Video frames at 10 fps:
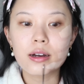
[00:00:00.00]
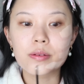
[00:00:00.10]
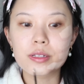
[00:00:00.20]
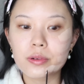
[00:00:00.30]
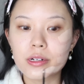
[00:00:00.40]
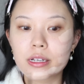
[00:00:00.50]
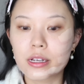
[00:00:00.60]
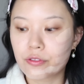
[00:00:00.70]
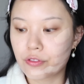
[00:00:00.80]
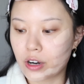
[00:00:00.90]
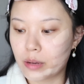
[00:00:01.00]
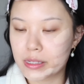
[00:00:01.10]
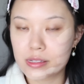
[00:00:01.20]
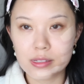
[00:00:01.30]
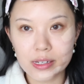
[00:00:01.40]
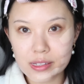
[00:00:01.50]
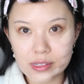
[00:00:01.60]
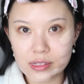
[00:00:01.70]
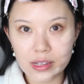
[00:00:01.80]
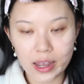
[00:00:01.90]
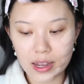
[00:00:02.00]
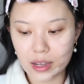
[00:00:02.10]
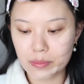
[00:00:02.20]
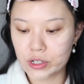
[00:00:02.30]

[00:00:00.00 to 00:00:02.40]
I was working from 6 a.m.